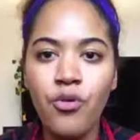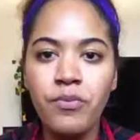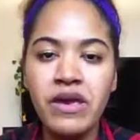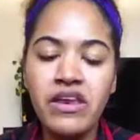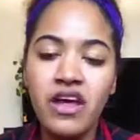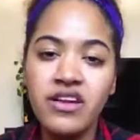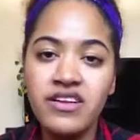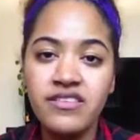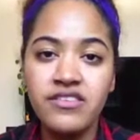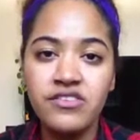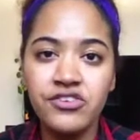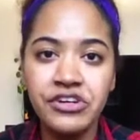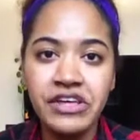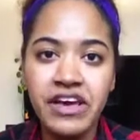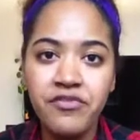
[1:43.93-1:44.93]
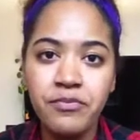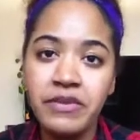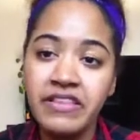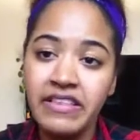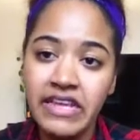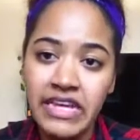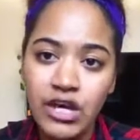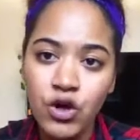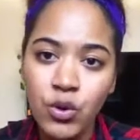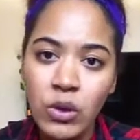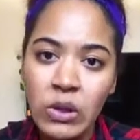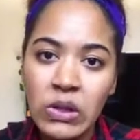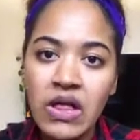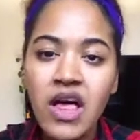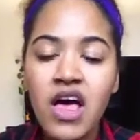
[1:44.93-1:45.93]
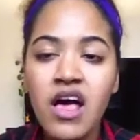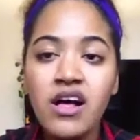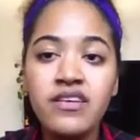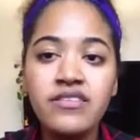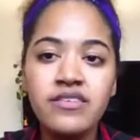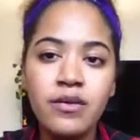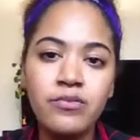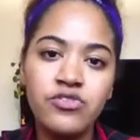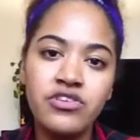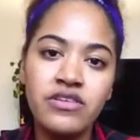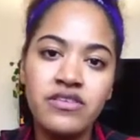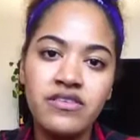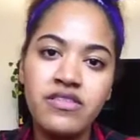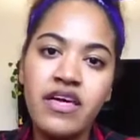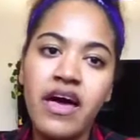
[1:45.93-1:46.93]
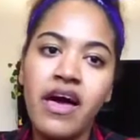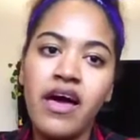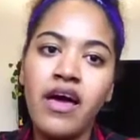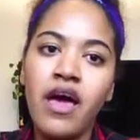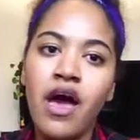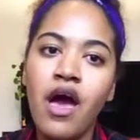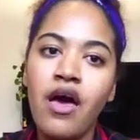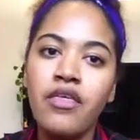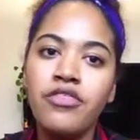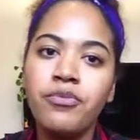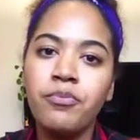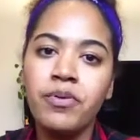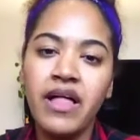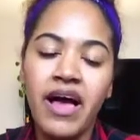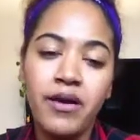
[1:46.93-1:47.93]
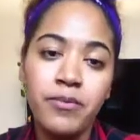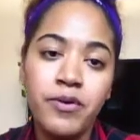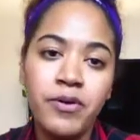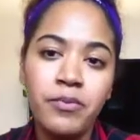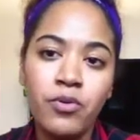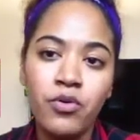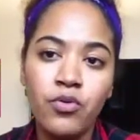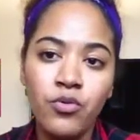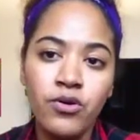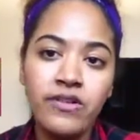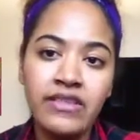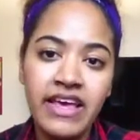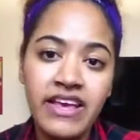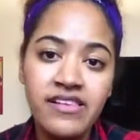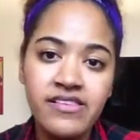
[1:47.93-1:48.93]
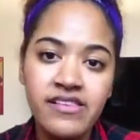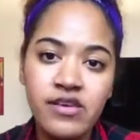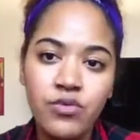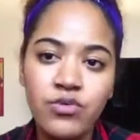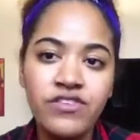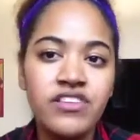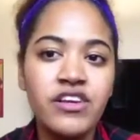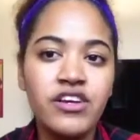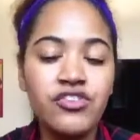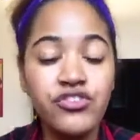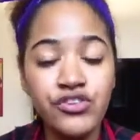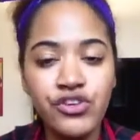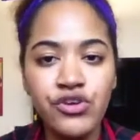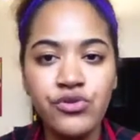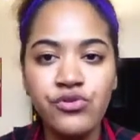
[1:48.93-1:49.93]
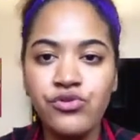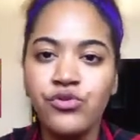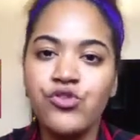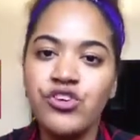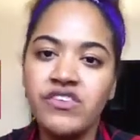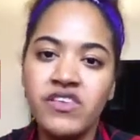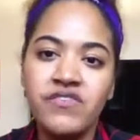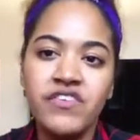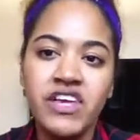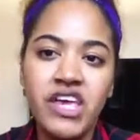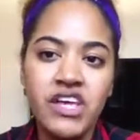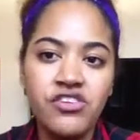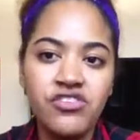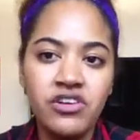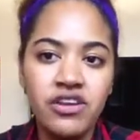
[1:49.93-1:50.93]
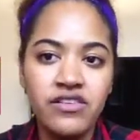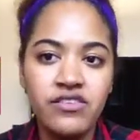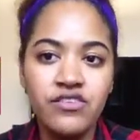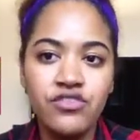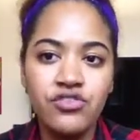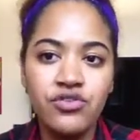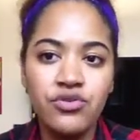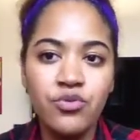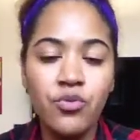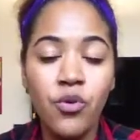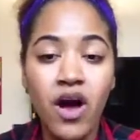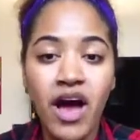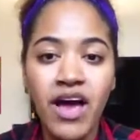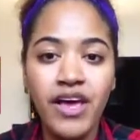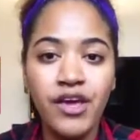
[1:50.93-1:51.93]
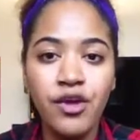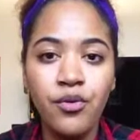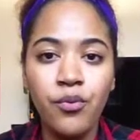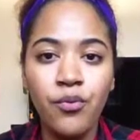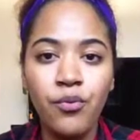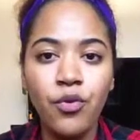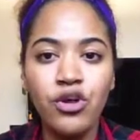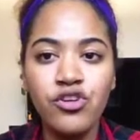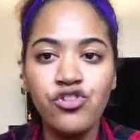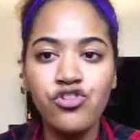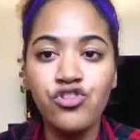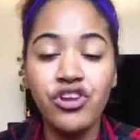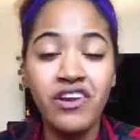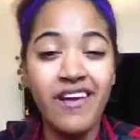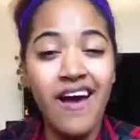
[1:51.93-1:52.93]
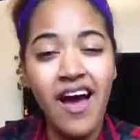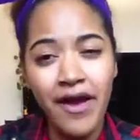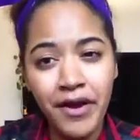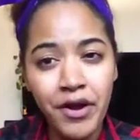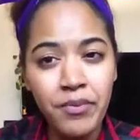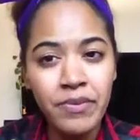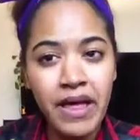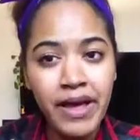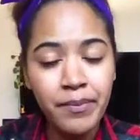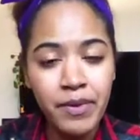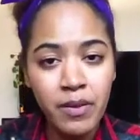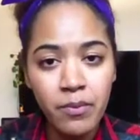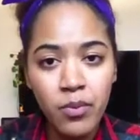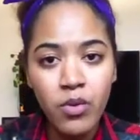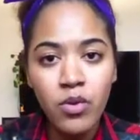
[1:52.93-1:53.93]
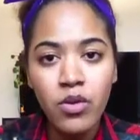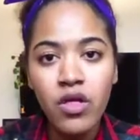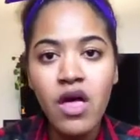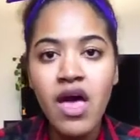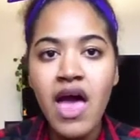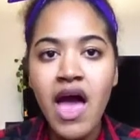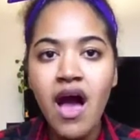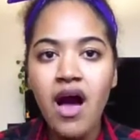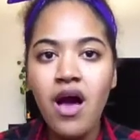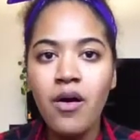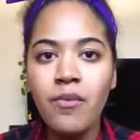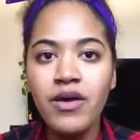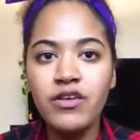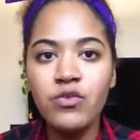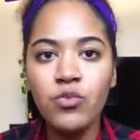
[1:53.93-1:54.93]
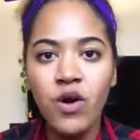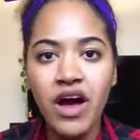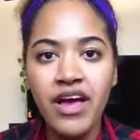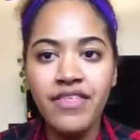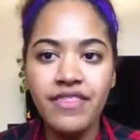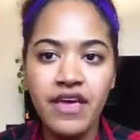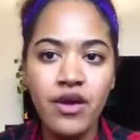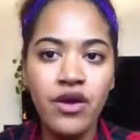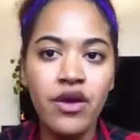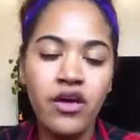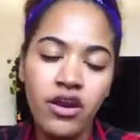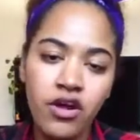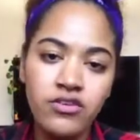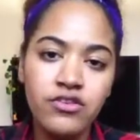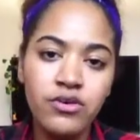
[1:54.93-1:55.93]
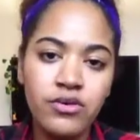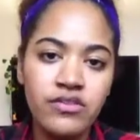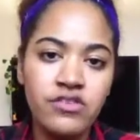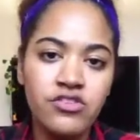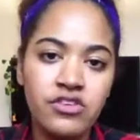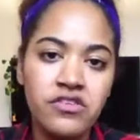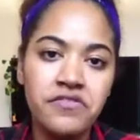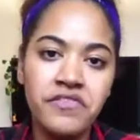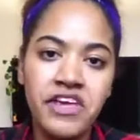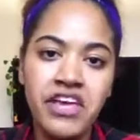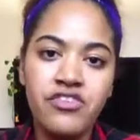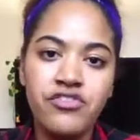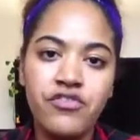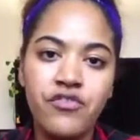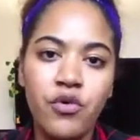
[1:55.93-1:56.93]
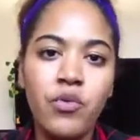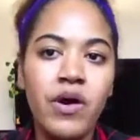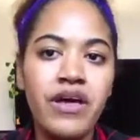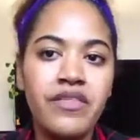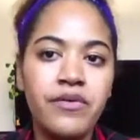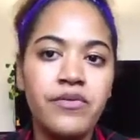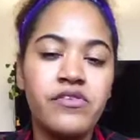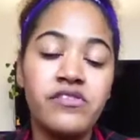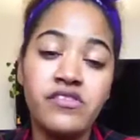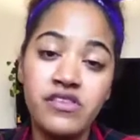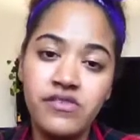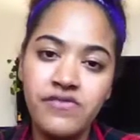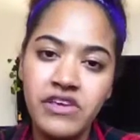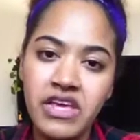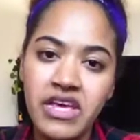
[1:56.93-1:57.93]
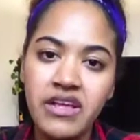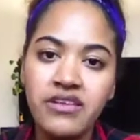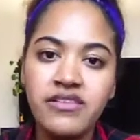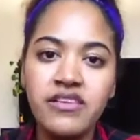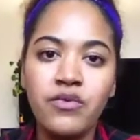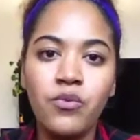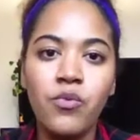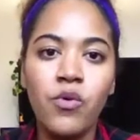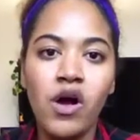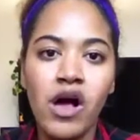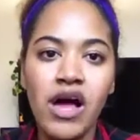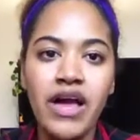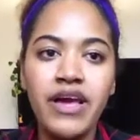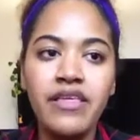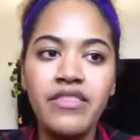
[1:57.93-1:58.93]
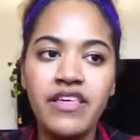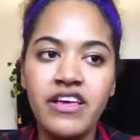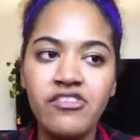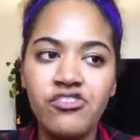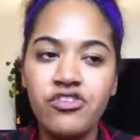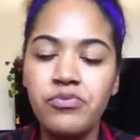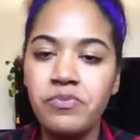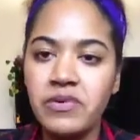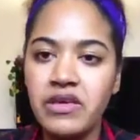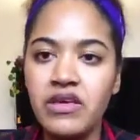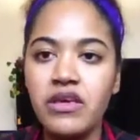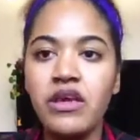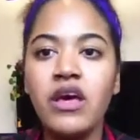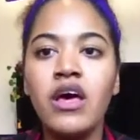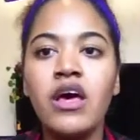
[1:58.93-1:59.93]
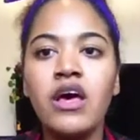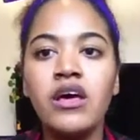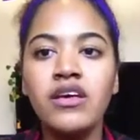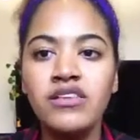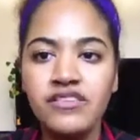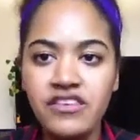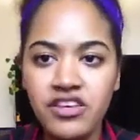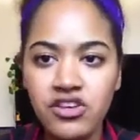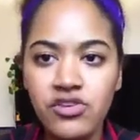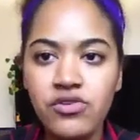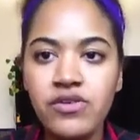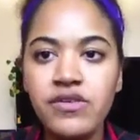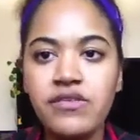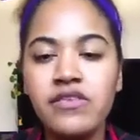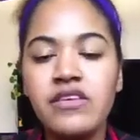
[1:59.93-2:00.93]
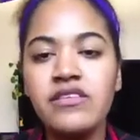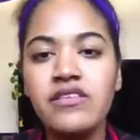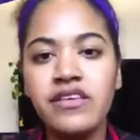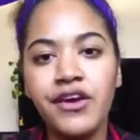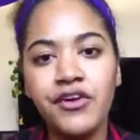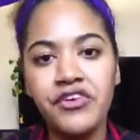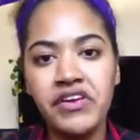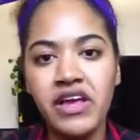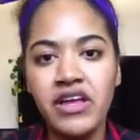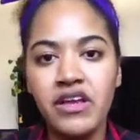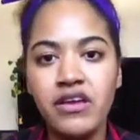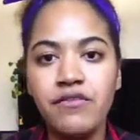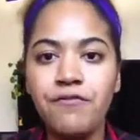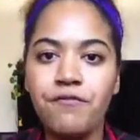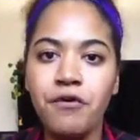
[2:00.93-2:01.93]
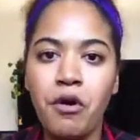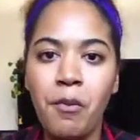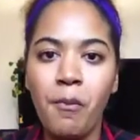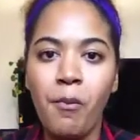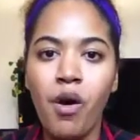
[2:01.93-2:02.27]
may not necessarily have been legal, assumptions that black people were lazy was an excuse or justification as to why one shouldn't hire black people, and also as a justification for why they were deviant and why they should be continuously segregated from